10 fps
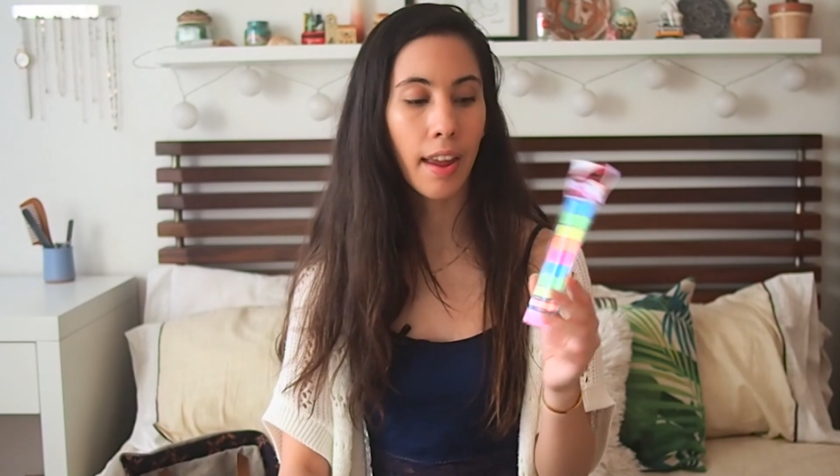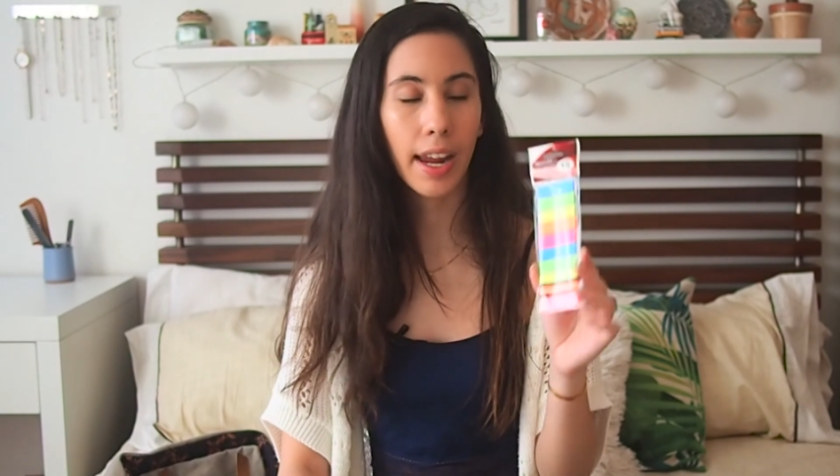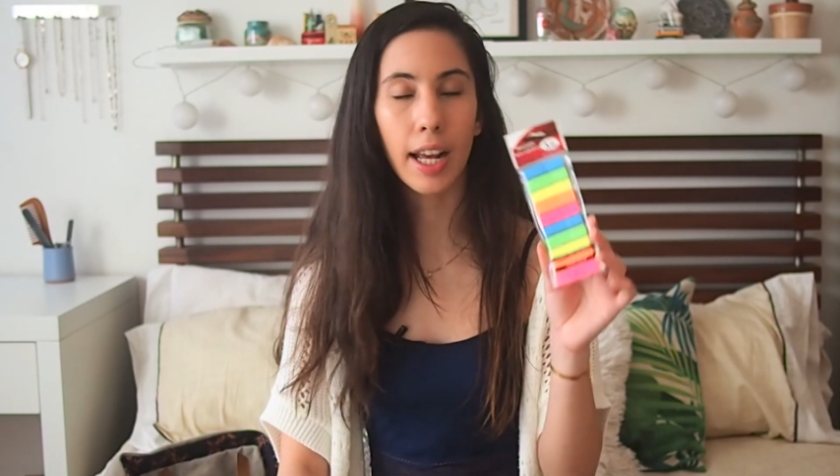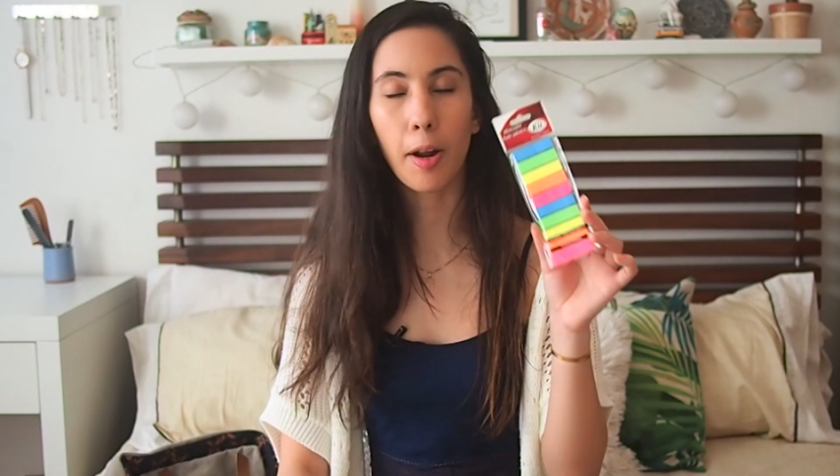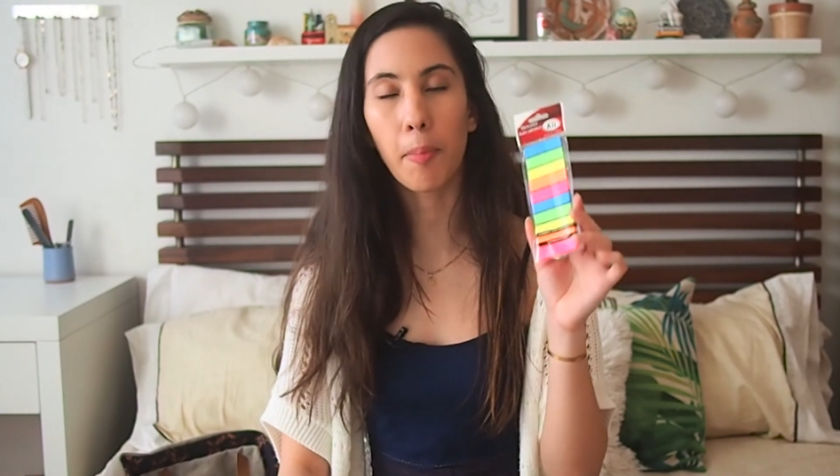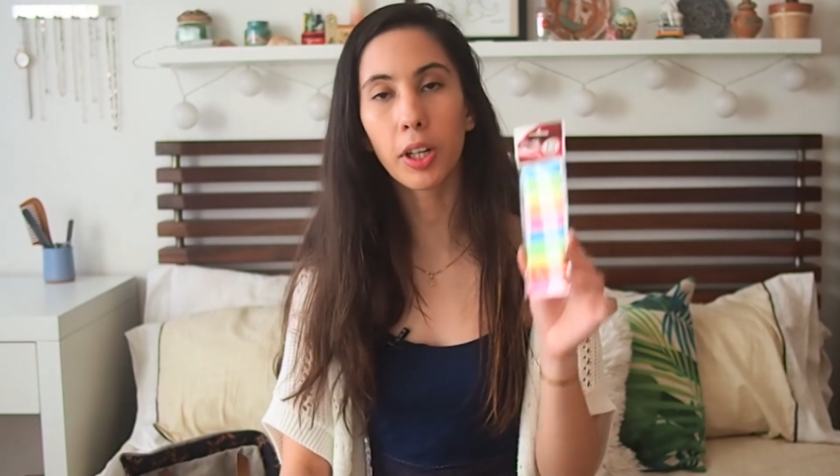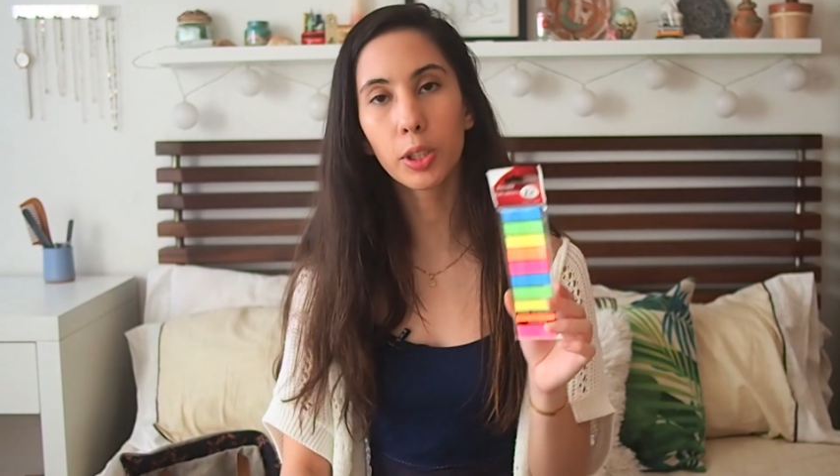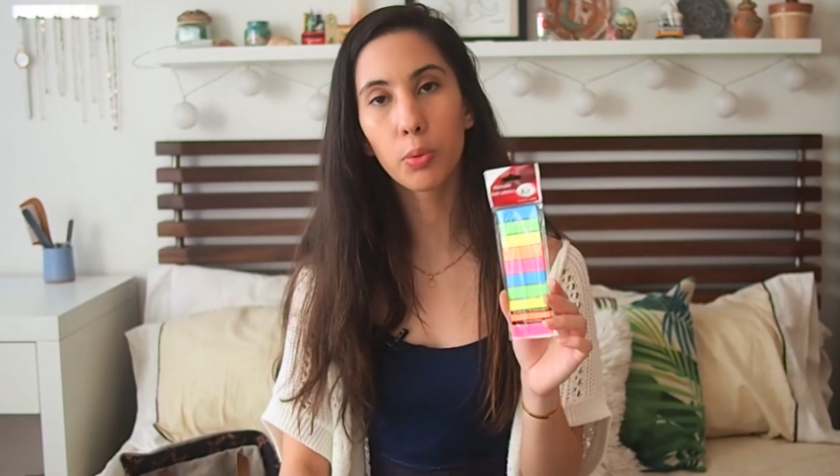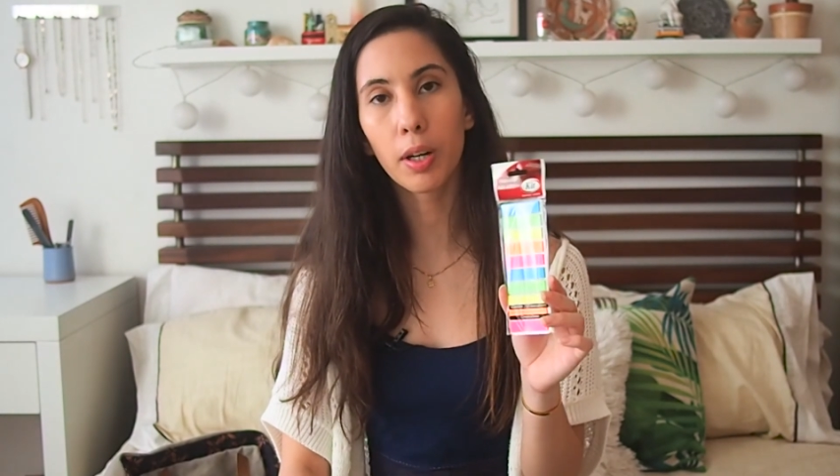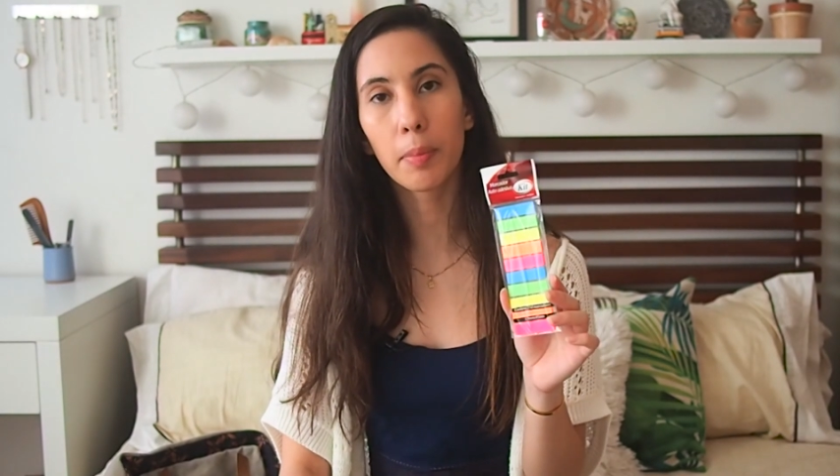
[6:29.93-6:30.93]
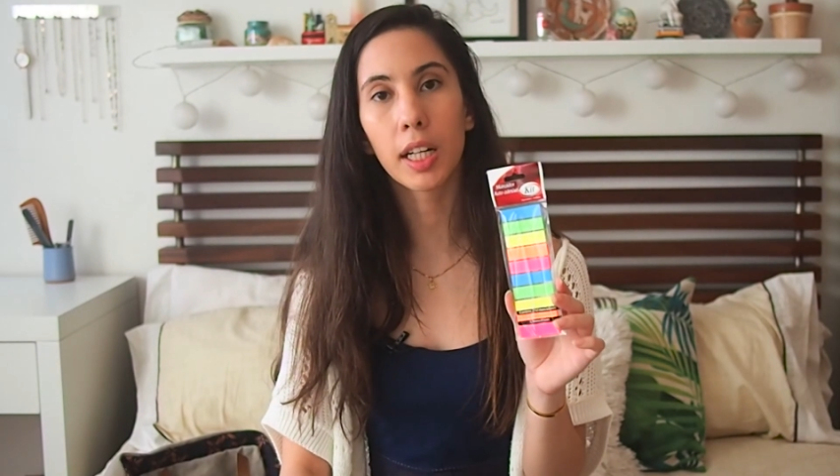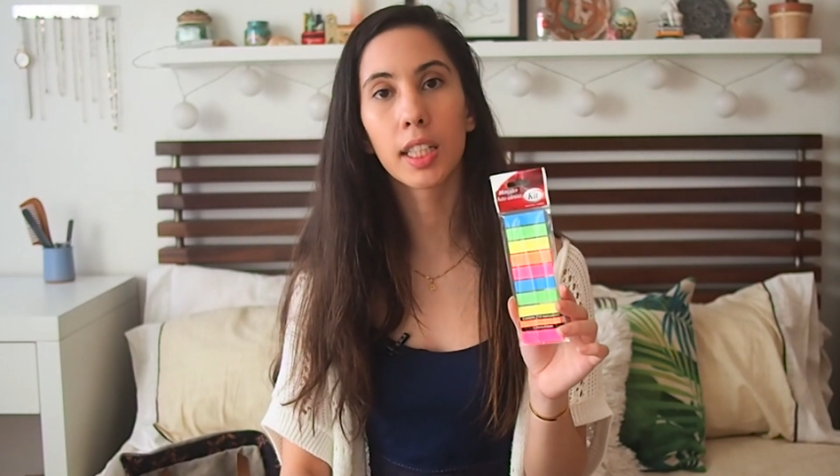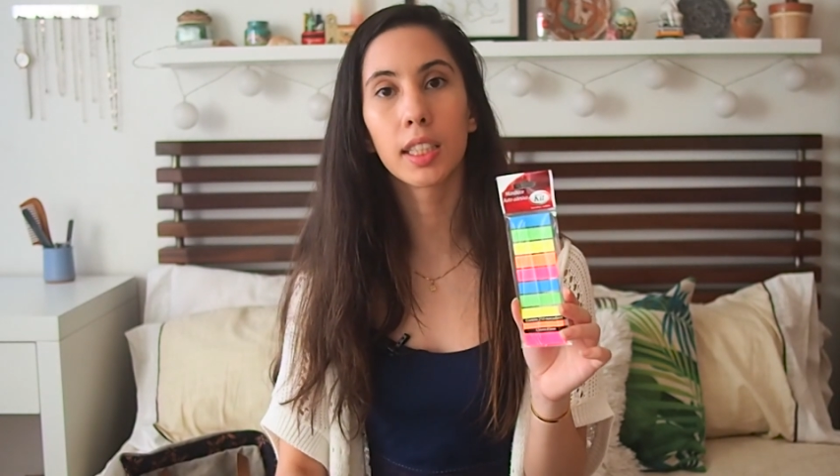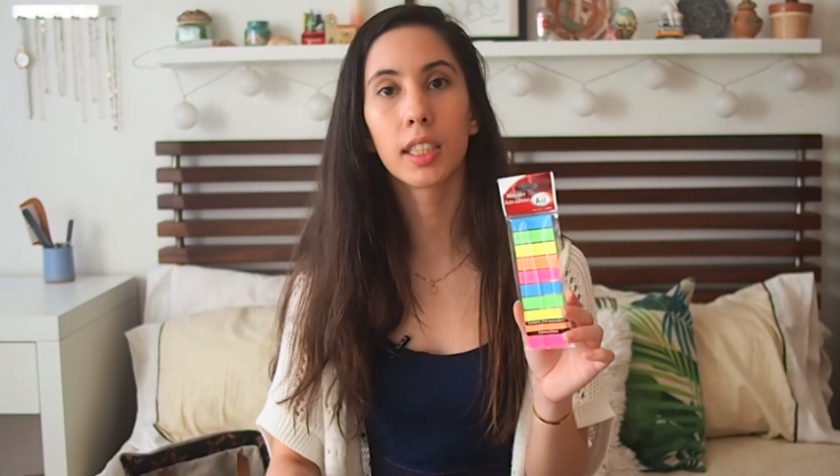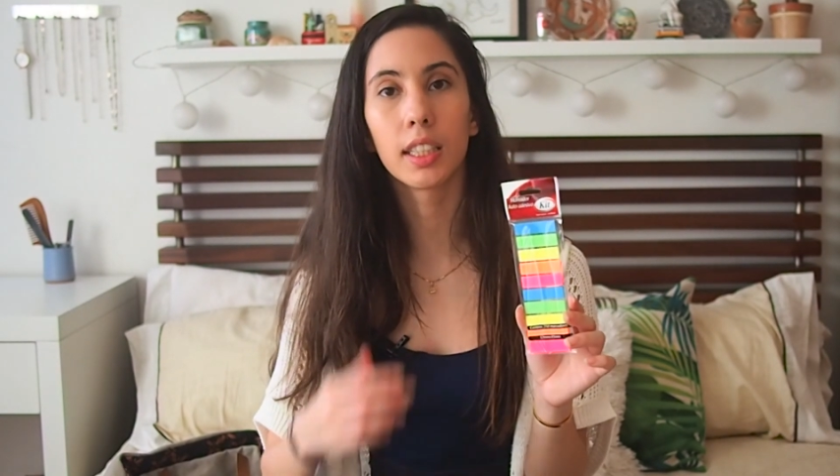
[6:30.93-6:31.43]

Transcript: And I bought this one because